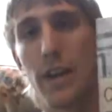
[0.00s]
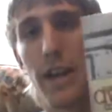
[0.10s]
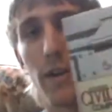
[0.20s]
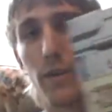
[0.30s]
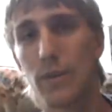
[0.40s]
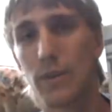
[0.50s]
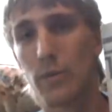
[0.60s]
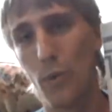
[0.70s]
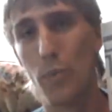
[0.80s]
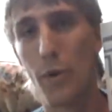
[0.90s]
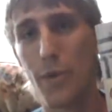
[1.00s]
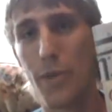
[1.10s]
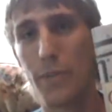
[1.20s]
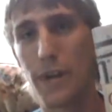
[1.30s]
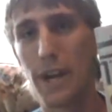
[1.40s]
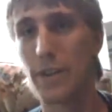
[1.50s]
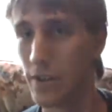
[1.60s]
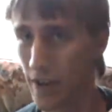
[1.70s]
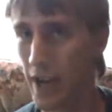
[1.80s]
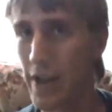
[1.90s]
now, with both of them
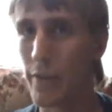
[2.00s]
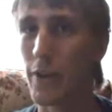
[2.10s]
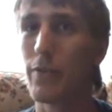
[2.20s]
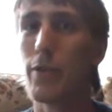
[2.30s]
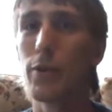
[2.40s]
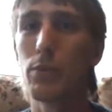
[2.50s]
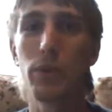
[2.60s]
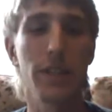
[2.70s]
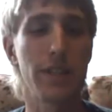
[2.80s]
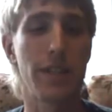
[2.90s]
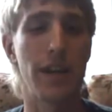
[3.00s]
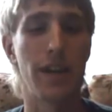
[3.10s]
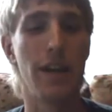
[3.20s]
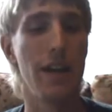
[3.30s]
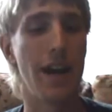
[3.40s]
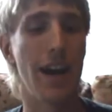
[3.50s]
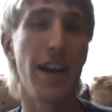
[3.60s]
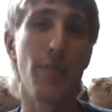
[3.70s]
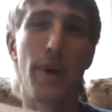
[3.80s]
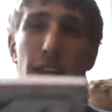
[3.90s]
together, I have a full complete set. I
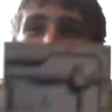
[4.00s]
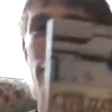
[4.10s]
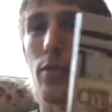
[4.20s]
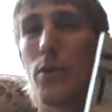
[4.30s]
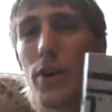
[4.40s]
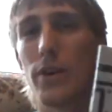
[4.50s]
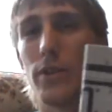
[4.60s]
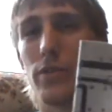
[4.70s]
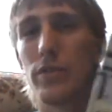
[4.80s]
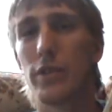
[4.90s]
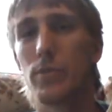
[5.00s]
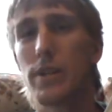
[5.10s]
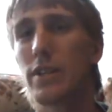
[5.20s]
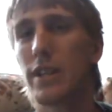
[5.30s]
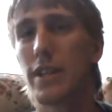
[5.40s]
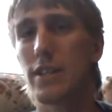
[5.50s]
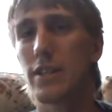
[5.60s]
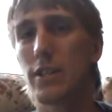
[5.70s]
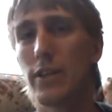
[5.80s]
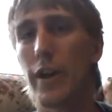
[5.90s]
had to pay like $4 for this because they
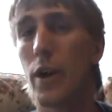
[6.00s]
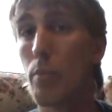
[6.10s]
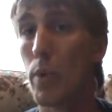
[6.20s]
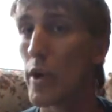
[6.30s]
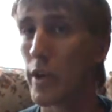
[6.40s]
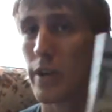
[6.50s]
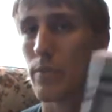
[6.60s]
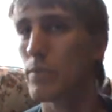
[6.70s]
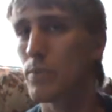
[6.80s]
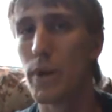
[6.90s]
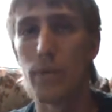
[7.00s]
consider it a book, but